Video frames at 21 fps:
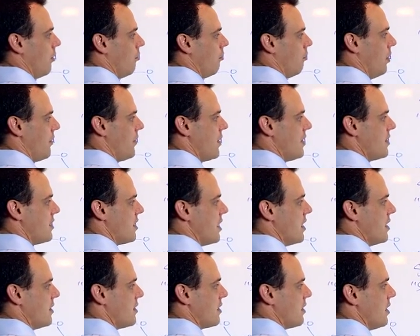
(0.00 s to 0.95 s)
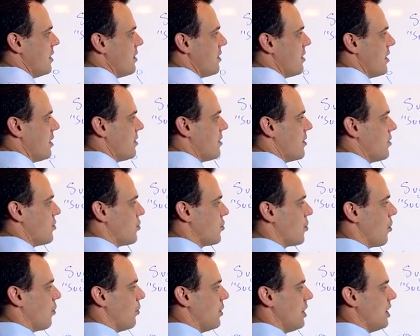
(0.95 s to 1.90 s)
what this is this is
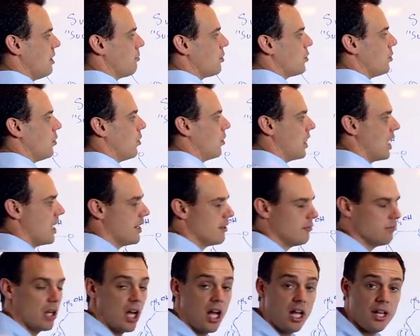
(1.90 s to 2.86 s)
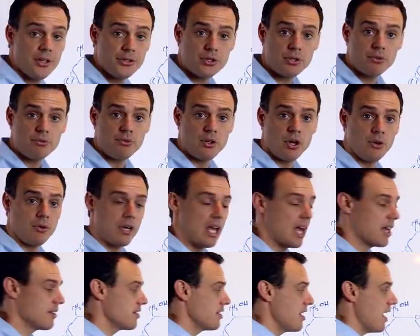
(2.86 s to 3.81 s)
sodium chloride, also known
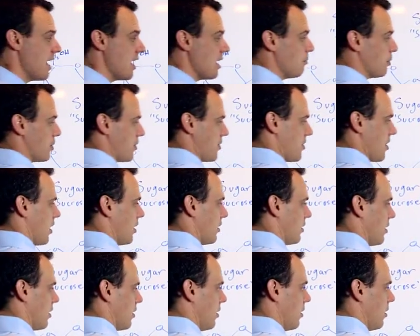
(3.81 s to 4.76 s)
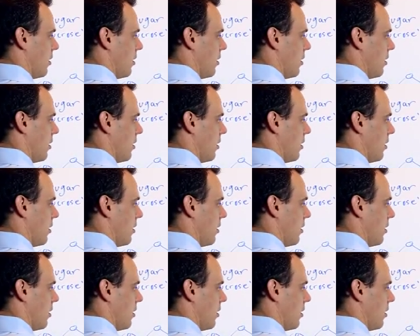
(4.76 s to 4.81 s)
as table salt.